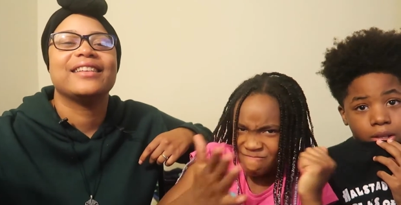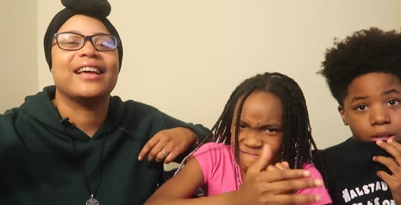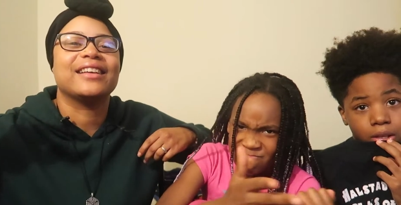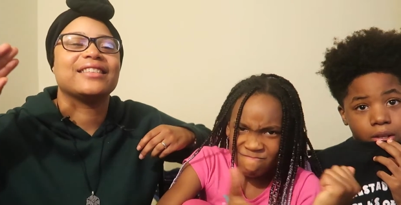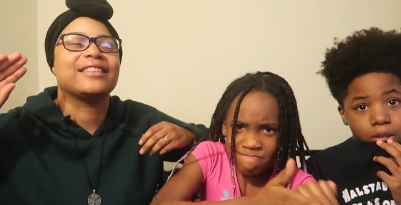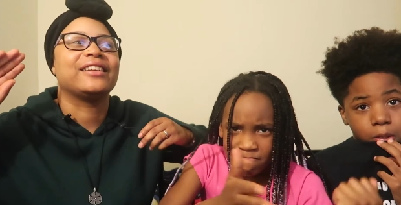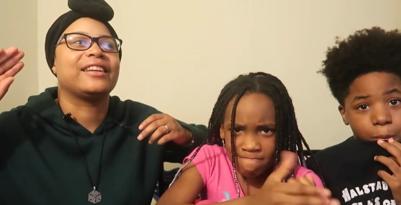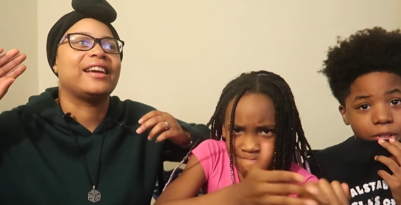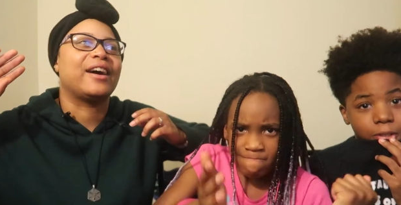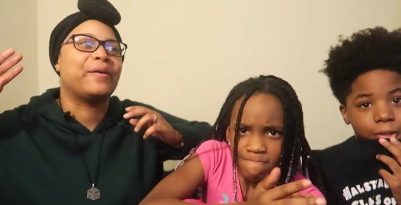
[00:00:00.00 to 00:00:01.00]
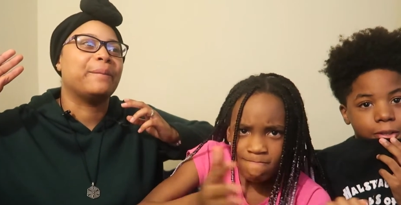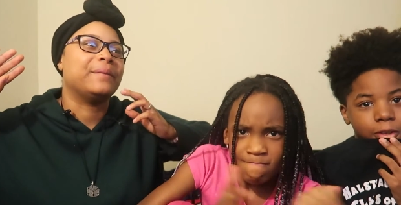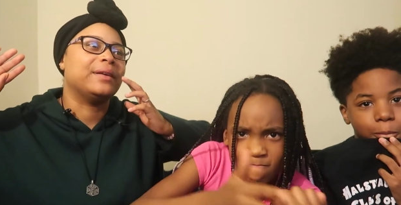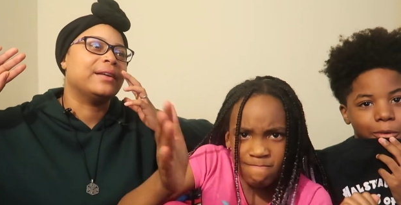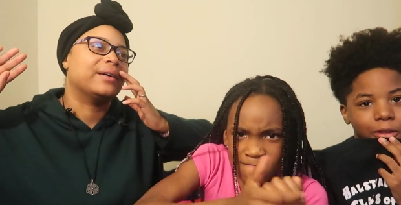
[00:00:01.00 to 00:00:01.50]
Speaker 1: That is literally how it's
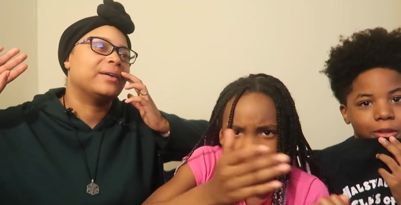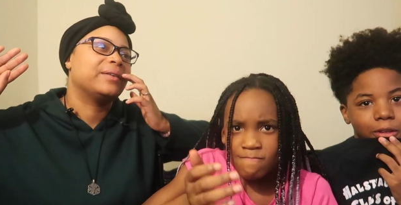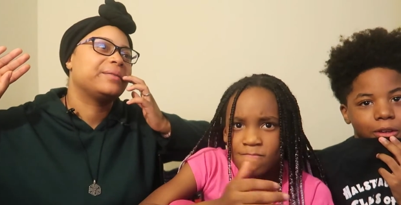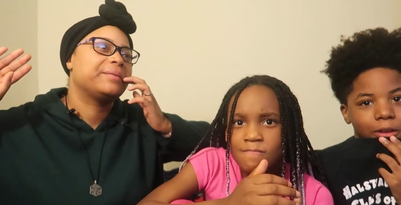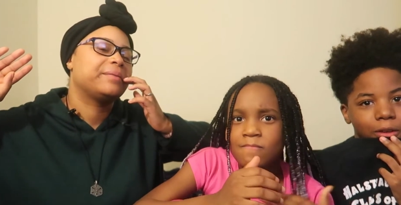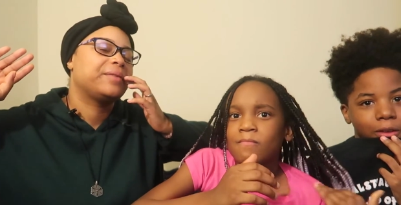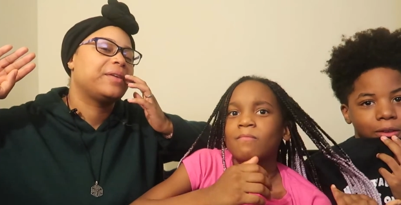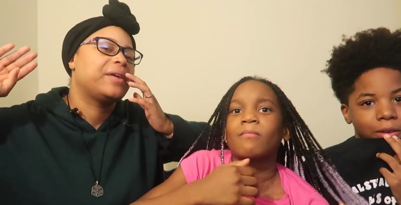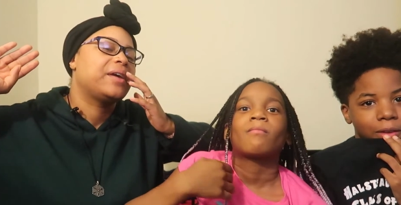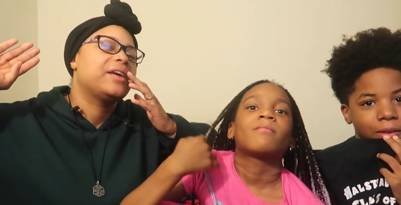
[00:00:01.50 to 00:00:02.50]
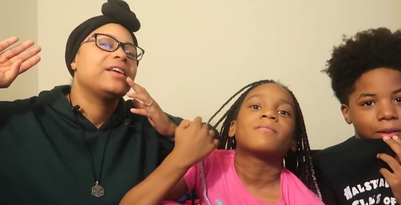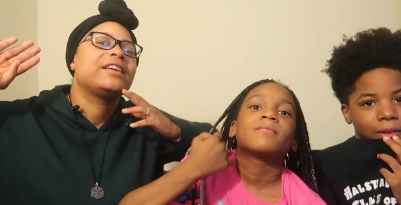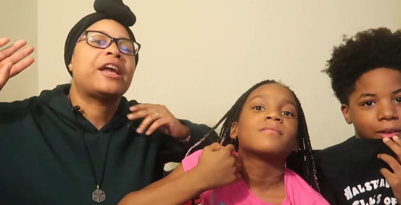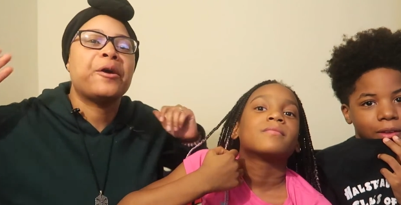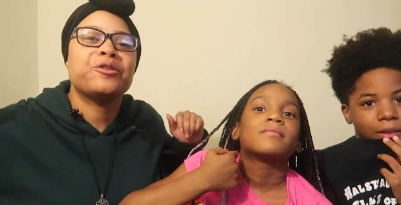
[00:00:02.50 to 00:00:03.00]
supposed to die.
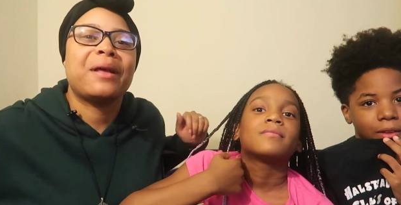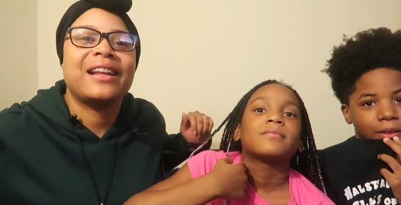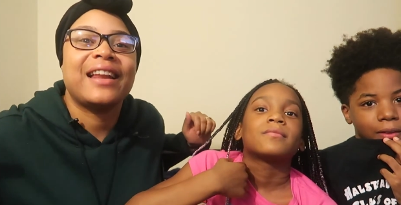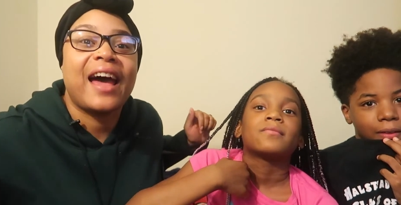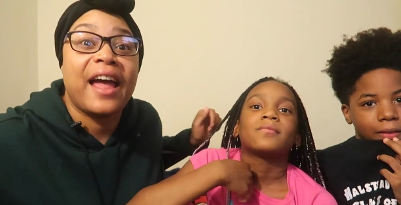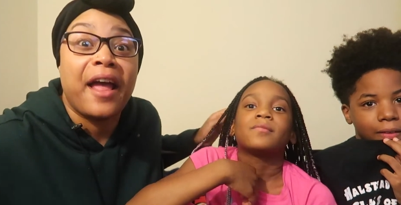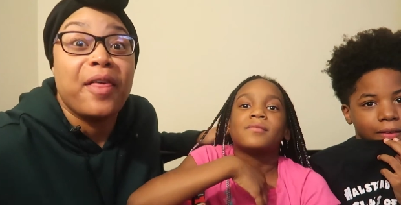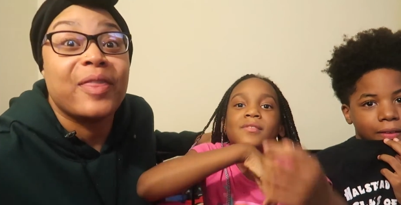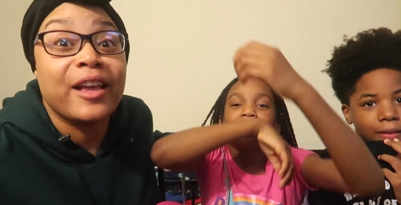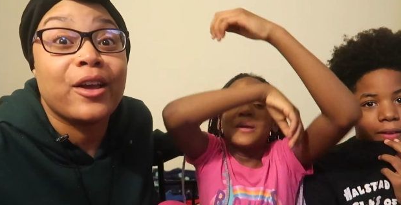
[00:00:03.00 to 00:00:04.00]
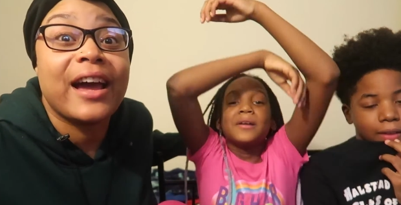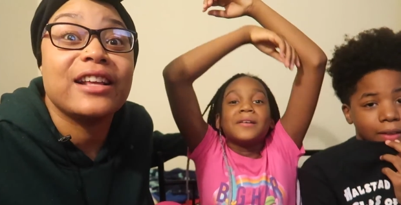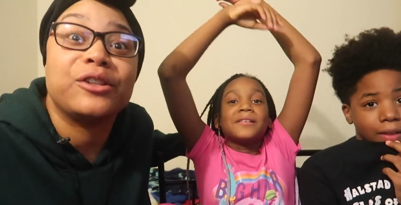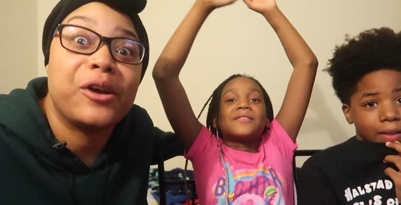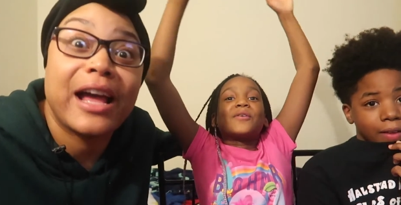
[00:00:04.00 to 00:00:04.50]
Karen's about to die. Thank you guys.
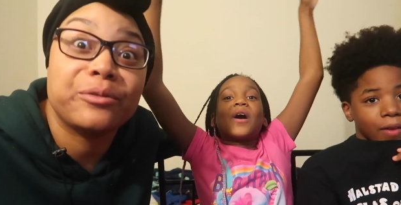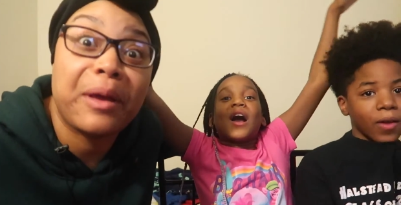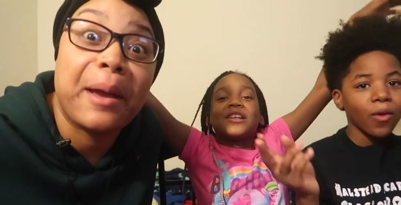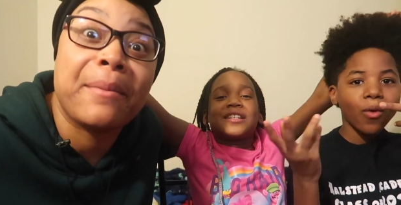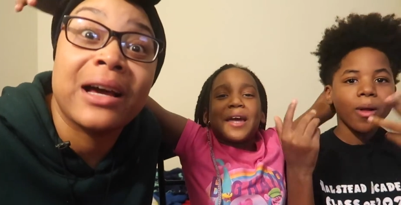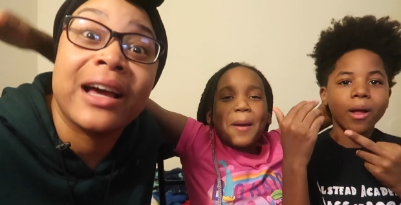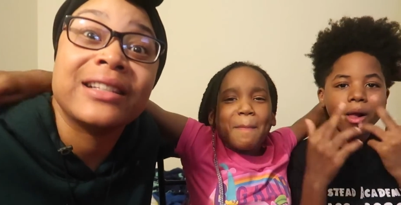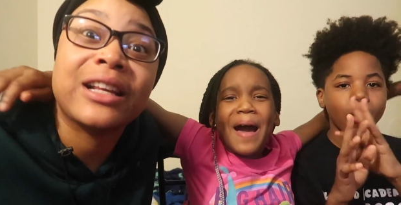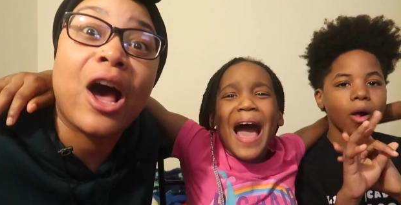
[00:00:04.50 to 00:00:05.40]
Do you guys play Among Us?